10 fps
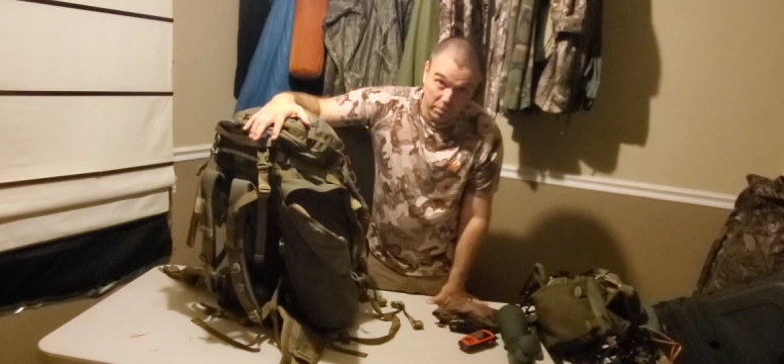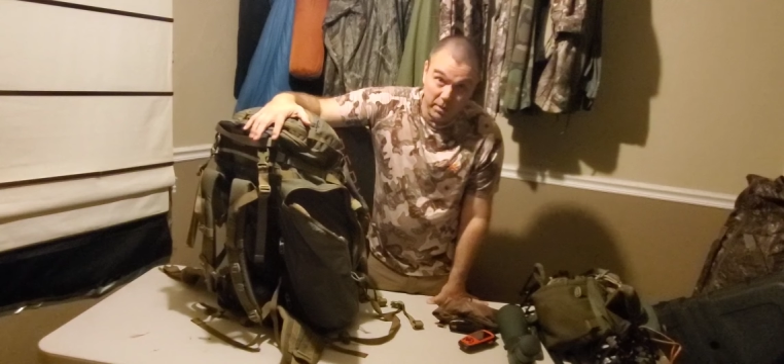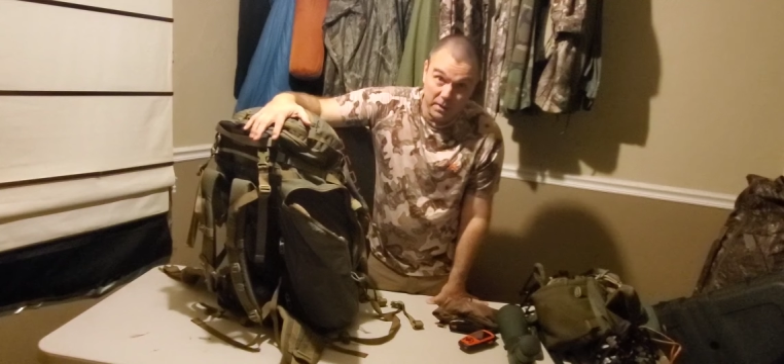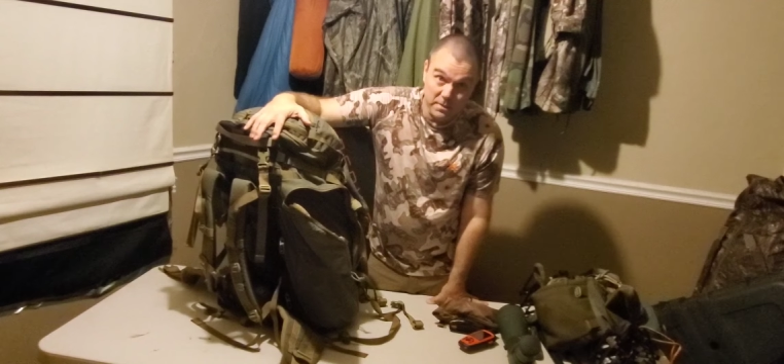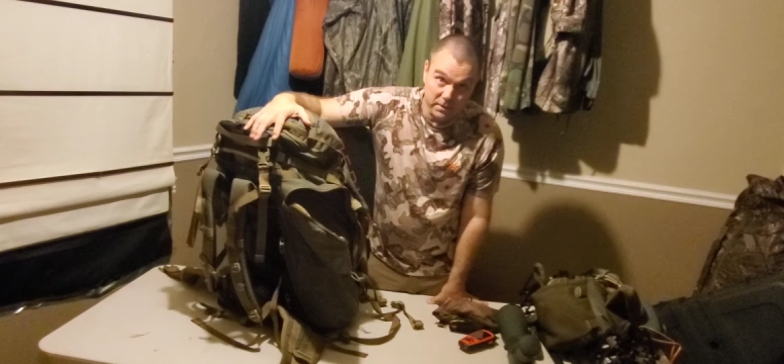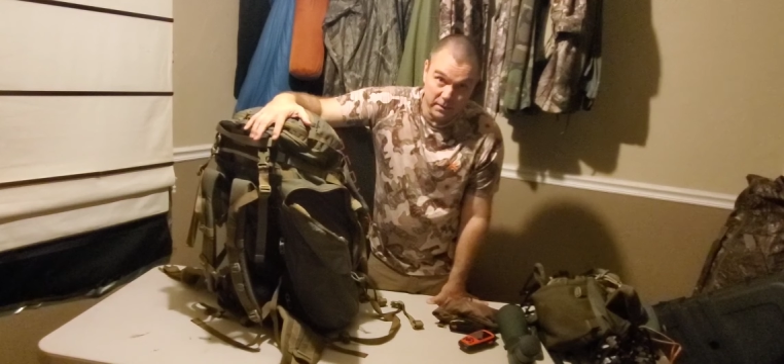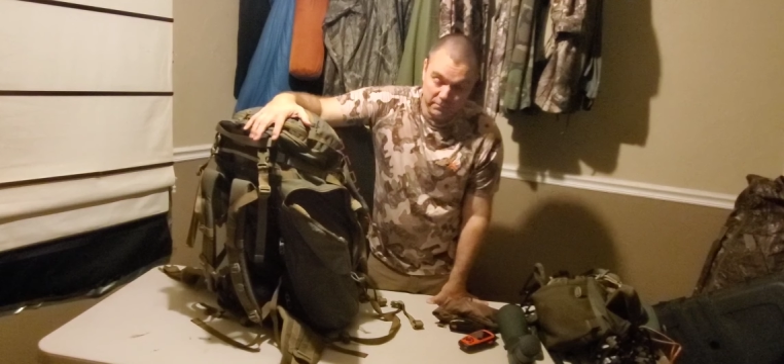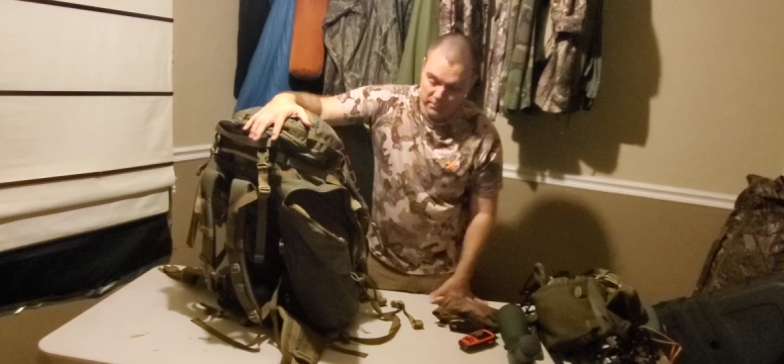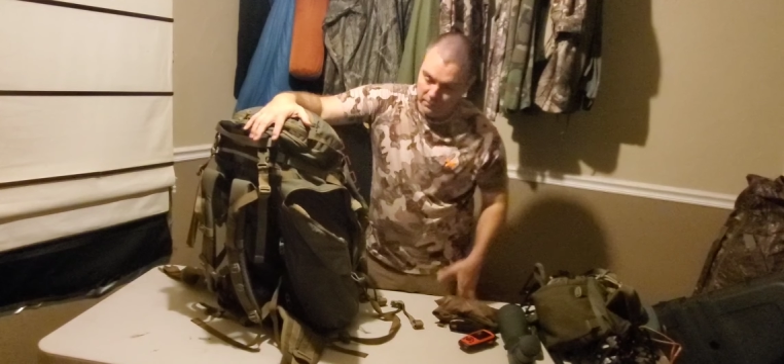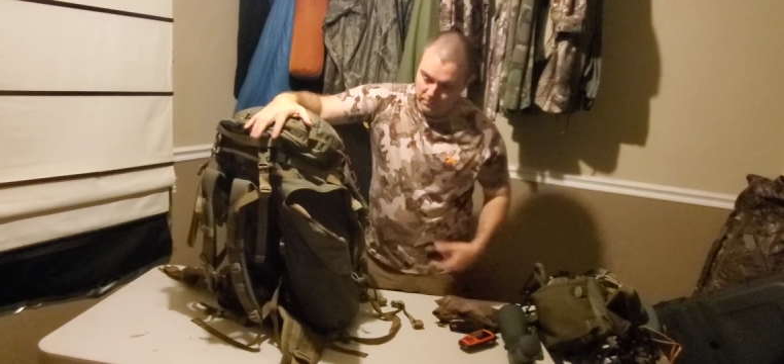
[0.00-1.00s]
say pretty easily.
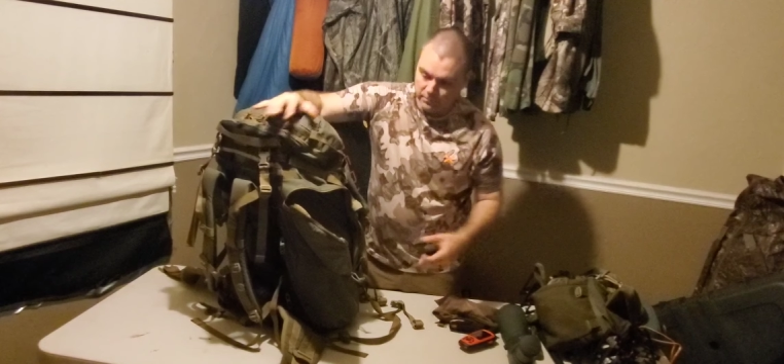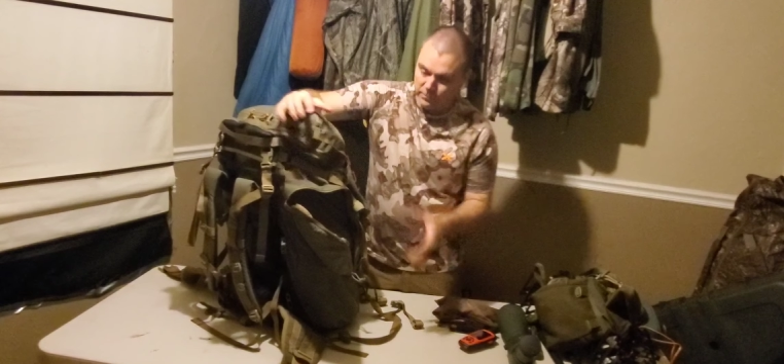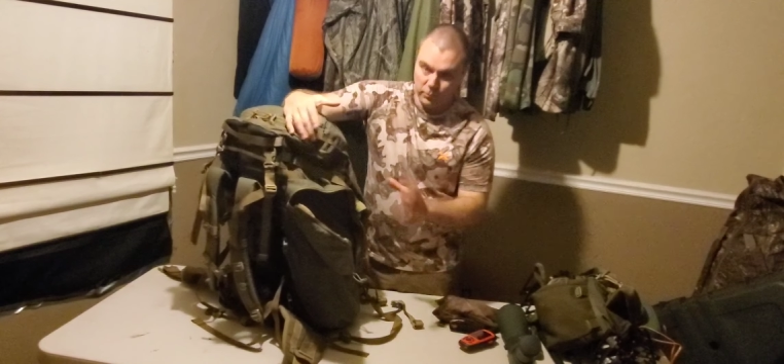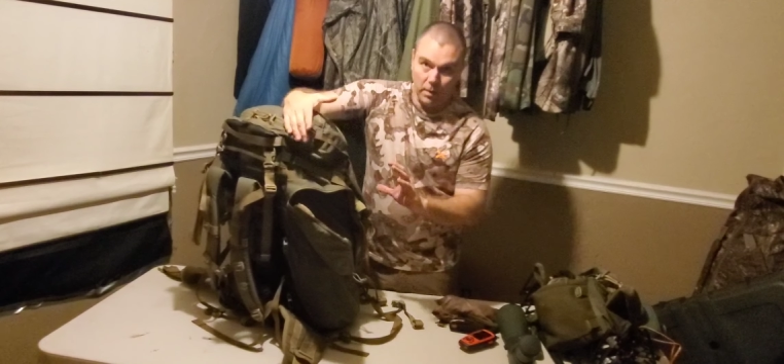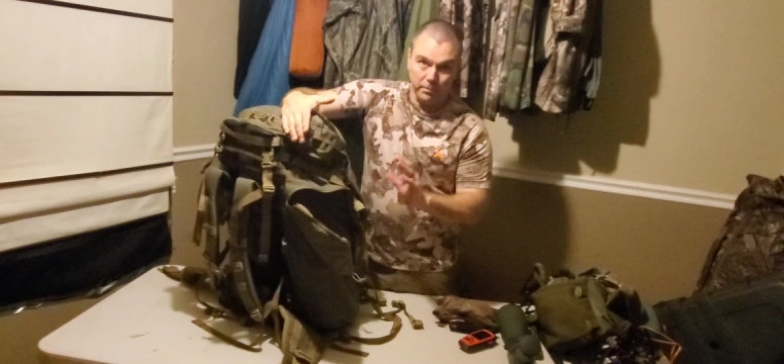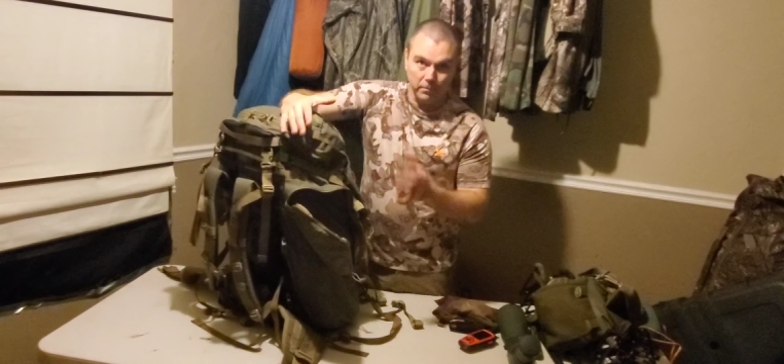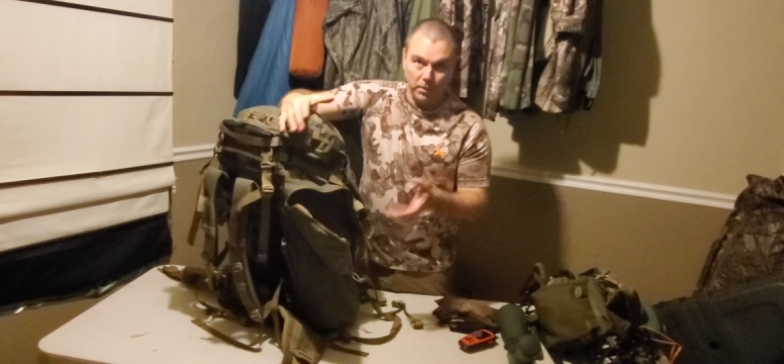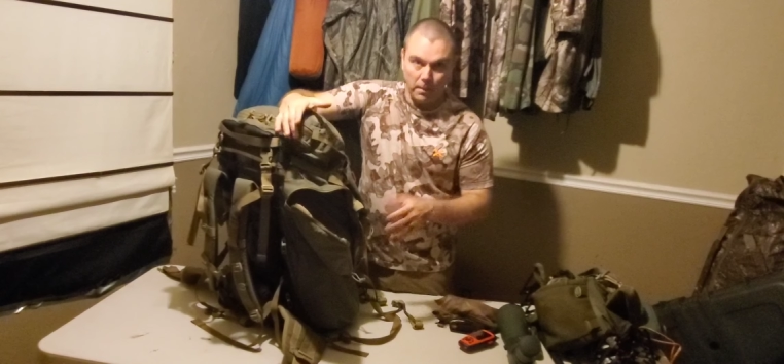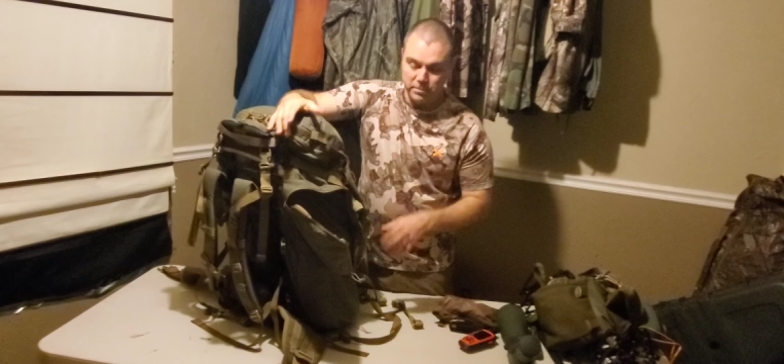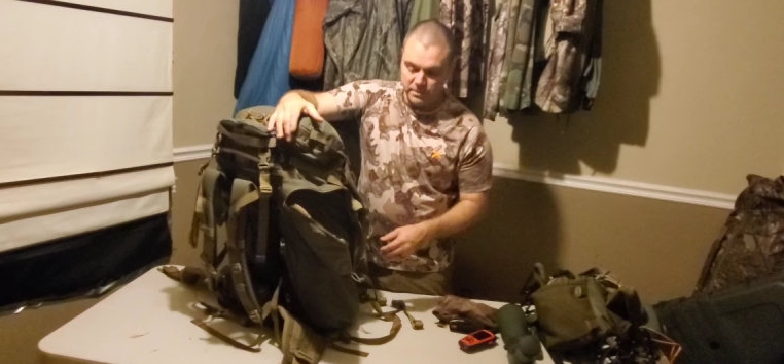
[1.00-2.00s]
You swapped
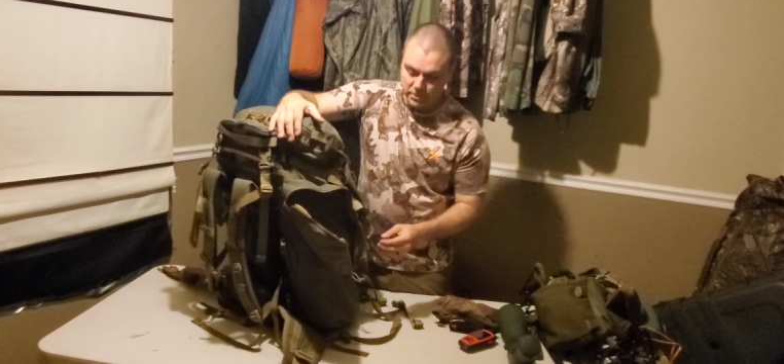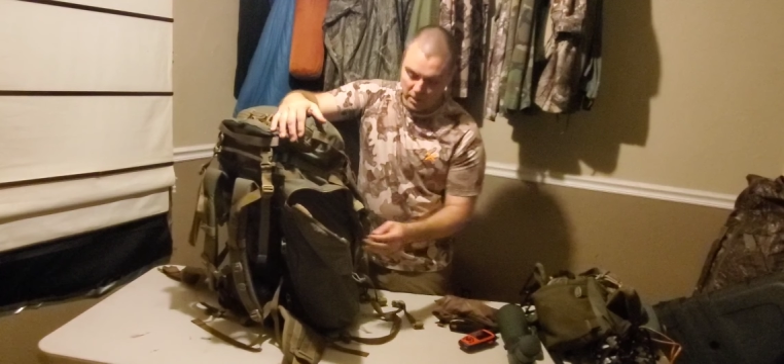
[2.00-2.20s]
them opposite